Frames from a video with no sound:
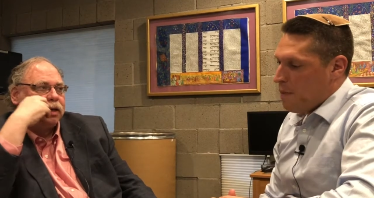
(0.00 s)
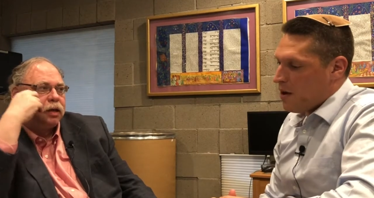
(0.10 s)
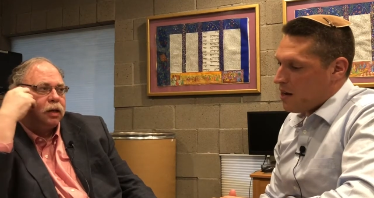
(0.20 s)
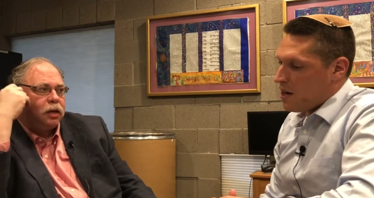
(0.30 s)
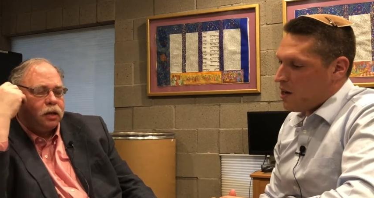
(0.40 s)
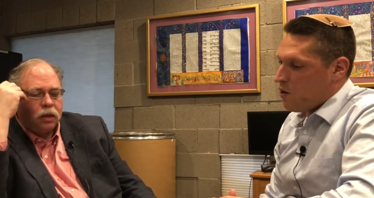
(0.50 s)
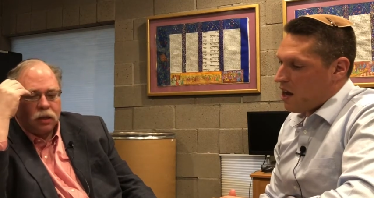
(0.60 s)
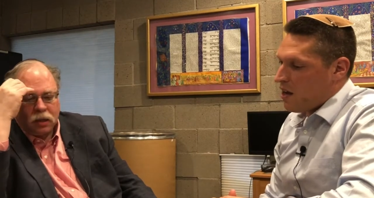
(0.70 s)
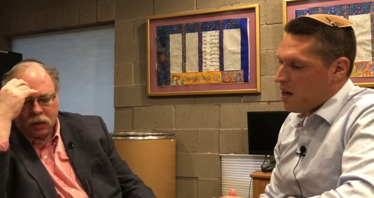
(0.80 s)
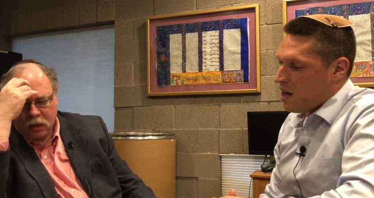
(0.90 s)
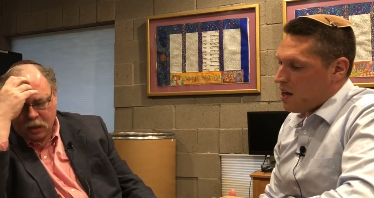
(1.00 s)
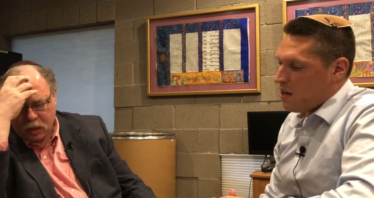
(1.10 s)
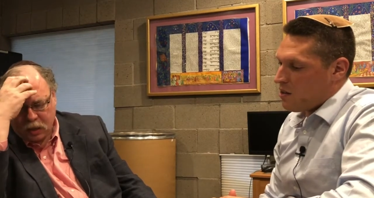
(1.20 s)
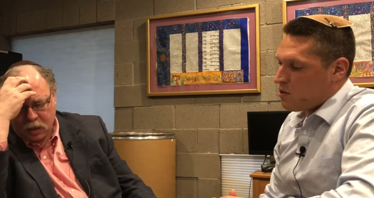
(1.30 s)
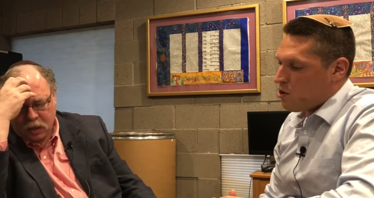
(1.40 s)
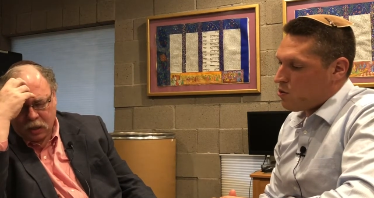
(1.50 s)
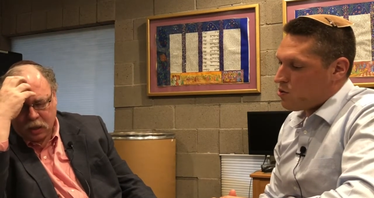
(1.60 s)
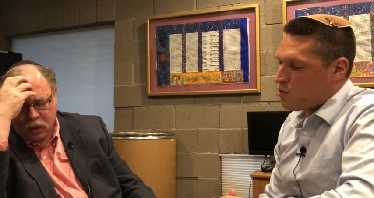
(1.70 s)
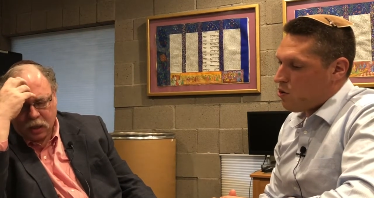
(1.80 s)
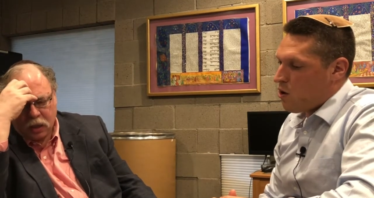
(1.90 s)
Speaker 1: But you know, it, it,
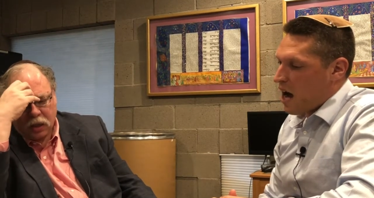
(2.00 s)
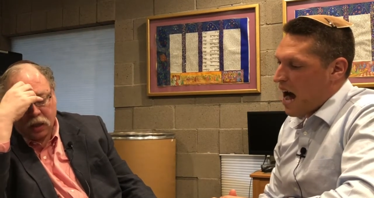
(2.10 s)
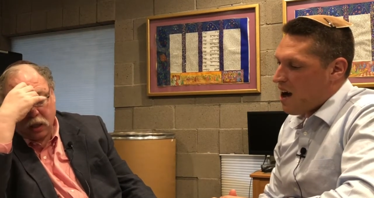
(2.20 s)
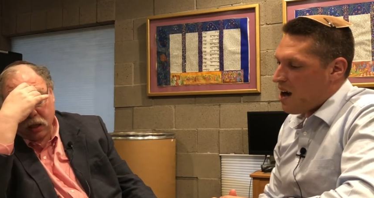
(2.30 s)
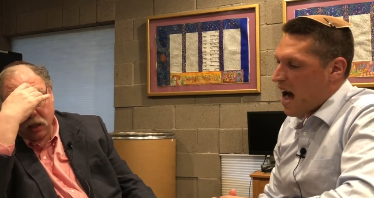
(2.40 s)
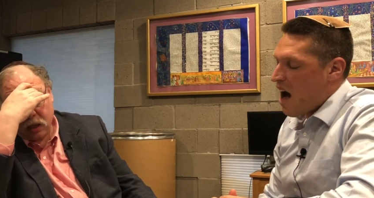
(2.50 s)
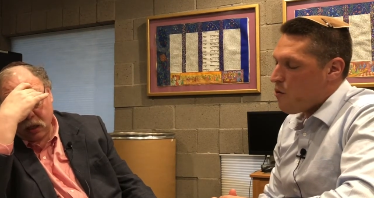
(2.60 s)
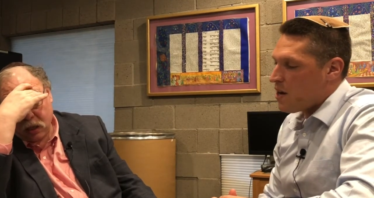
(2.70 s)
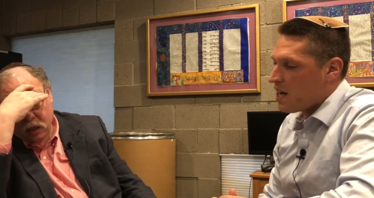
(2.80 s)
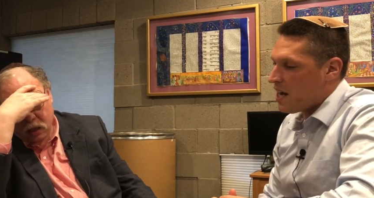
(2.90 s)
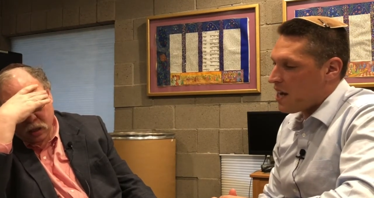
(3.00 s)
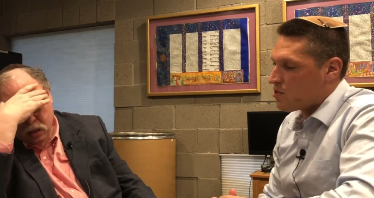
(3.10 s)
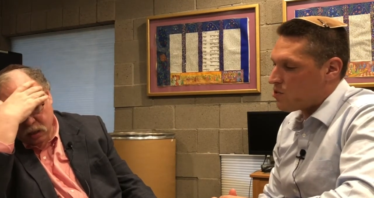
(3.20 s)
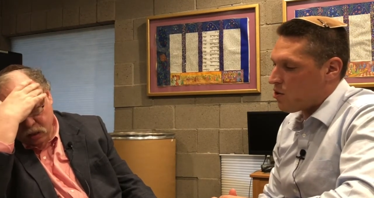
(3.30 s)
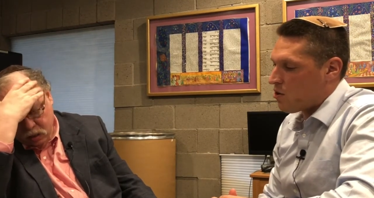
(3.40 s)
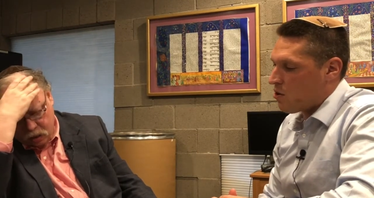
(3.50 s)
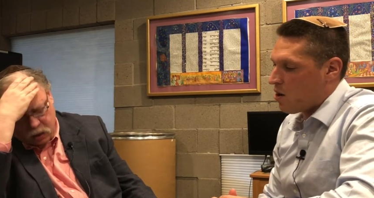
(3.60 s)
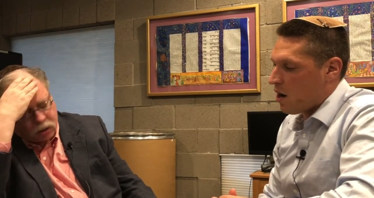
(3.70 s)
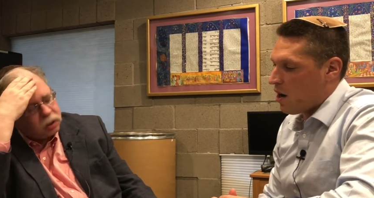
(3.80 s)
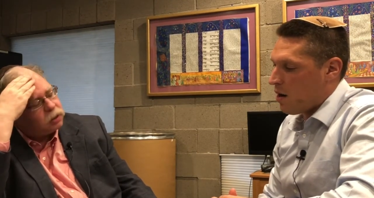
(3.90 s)
so so how, how would he
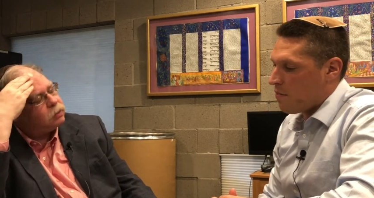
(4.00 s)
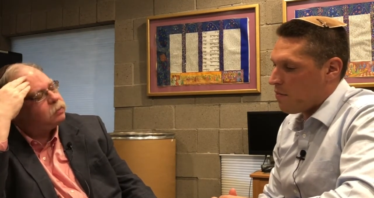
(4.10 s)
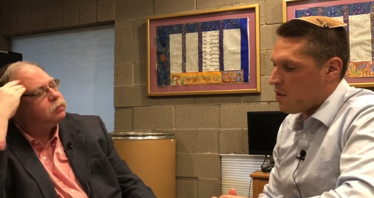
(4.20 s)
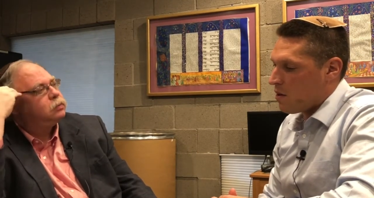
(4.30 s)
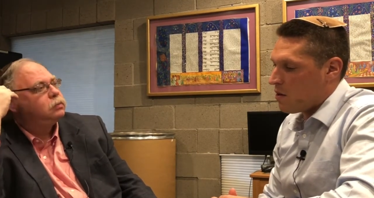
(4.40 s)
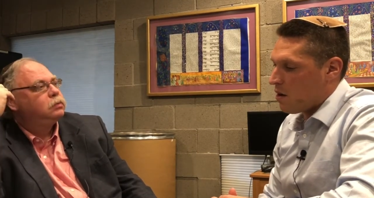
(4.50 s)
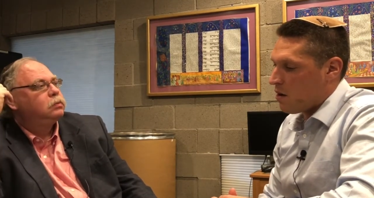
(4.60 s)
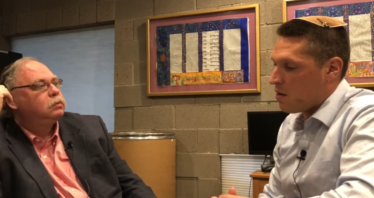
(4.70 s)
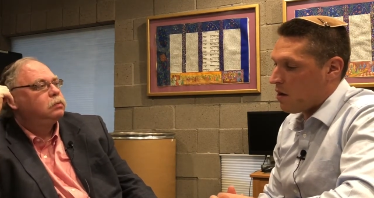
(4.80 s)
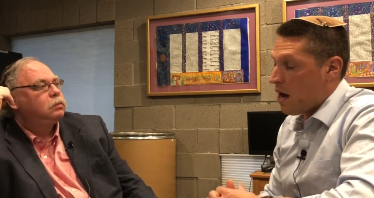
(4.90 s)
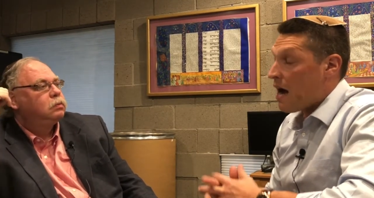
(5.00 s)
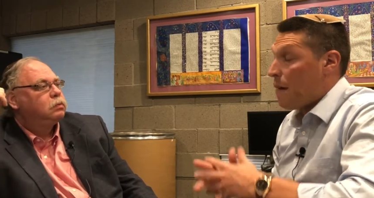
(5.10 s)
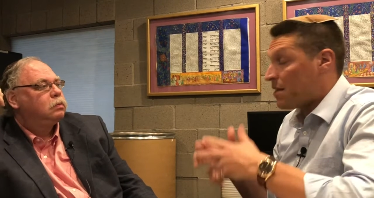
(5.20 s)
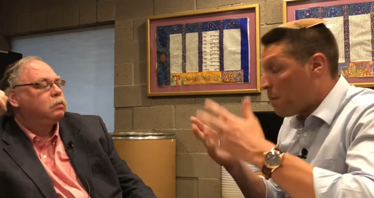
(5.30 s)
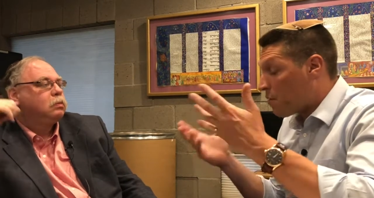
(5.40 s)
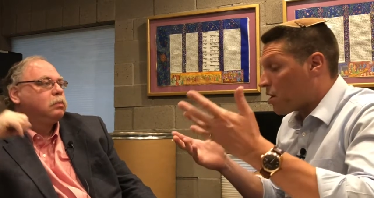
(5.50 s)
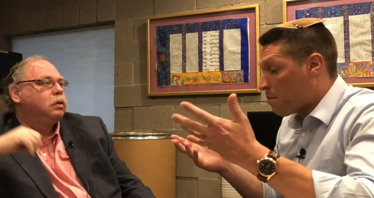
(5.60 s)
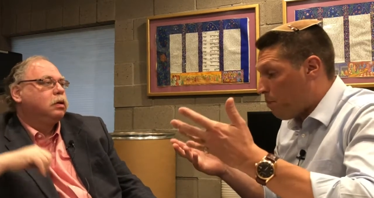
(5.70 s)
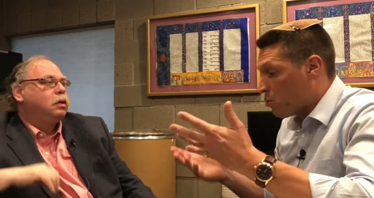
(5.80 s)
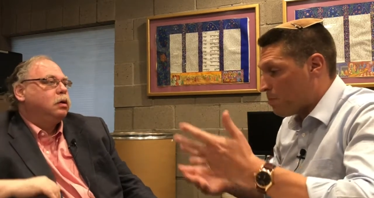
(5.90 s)
answer um, the, the I mean,
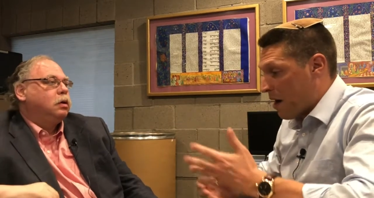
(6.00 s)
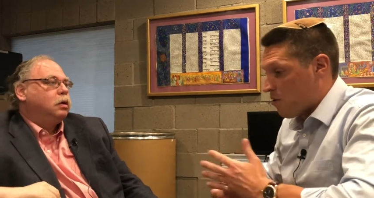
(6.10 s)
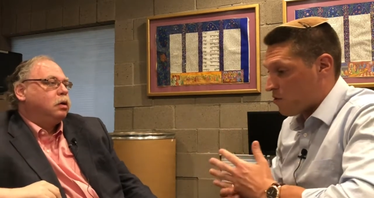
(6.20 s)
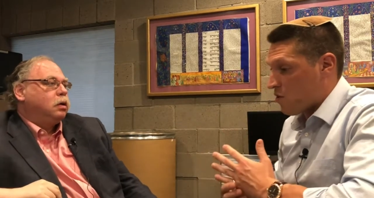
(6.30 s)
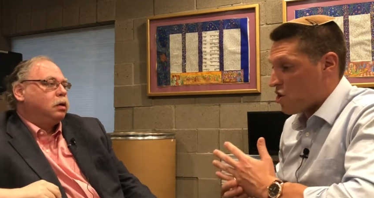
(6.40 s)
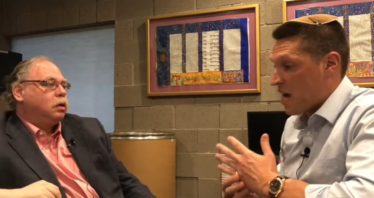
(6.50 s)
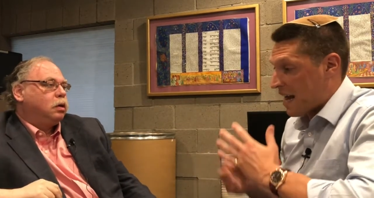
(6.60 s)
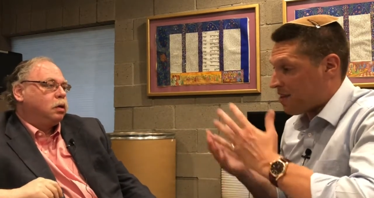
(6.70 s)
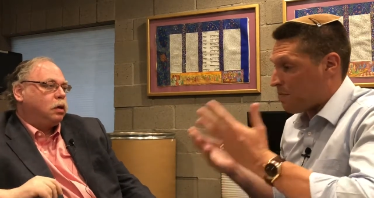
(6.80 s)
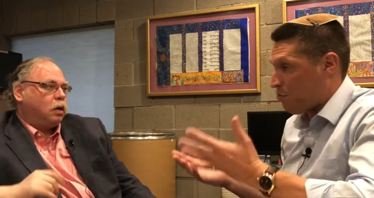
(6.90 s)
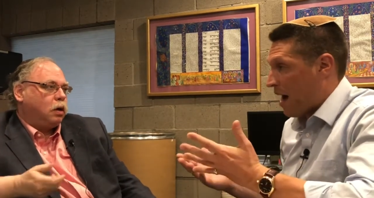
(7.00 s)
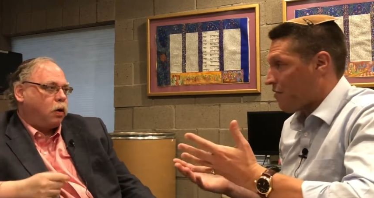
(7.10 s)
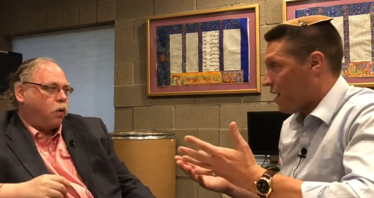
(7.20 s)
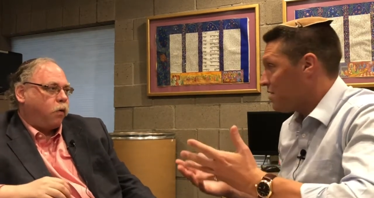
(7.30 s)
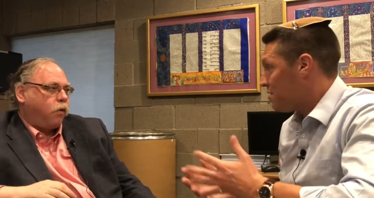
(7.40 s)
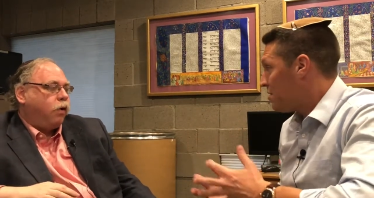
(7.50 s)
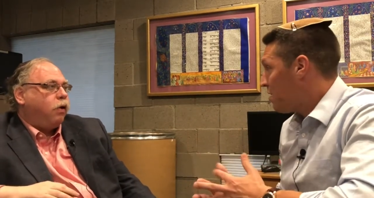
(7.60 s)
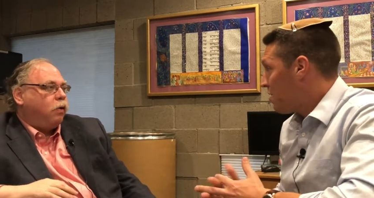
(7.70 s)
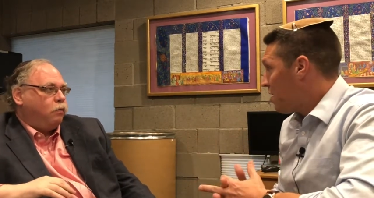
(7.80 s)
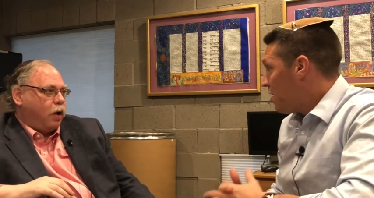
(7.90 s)
typically postmodernists reject progress.
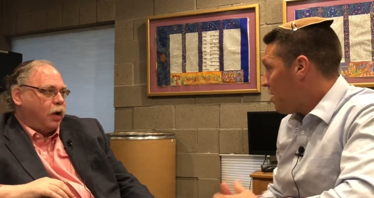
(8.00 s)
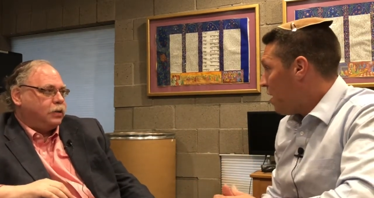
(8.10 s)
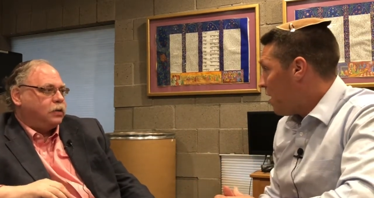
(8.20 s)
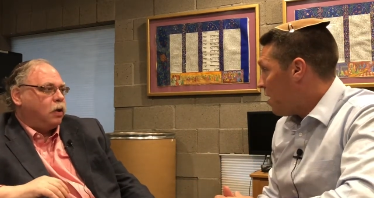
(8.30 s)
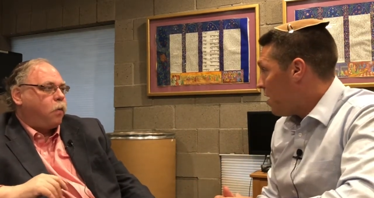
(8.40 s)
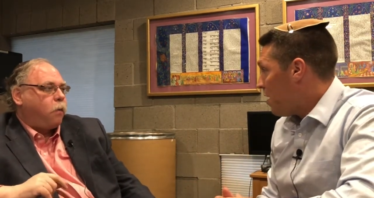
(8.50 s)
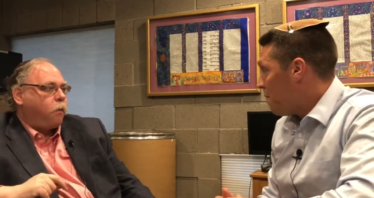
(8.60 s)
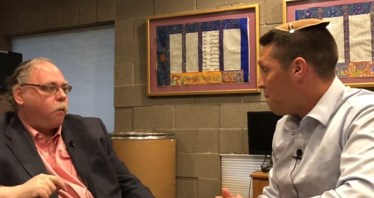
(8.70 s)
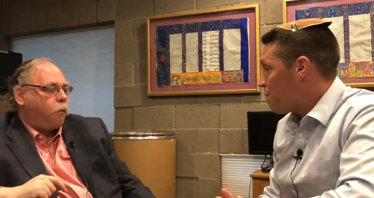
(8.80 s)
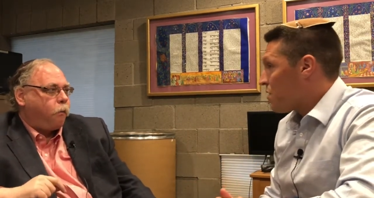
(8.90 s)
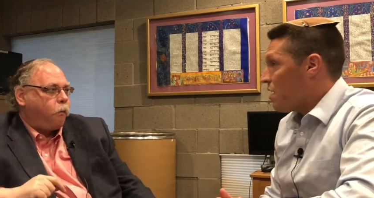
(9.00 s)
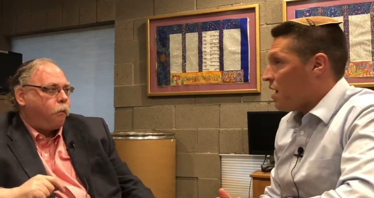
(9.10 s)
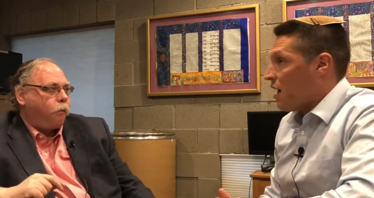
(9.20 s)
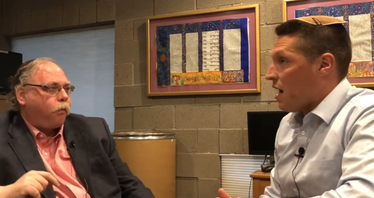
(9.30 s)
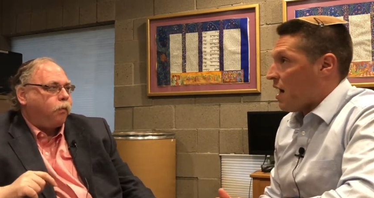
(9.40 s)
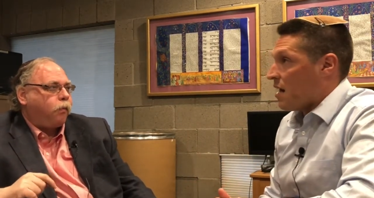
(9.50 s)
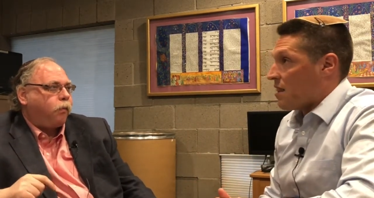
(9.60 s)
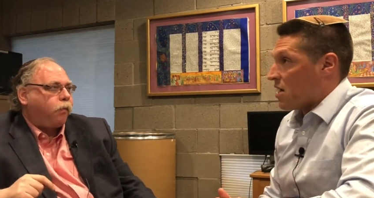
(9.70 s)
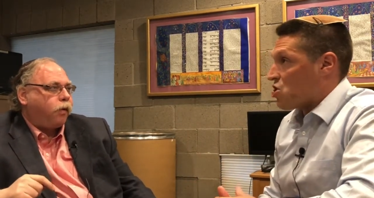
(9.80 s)
Right. Um, uh, that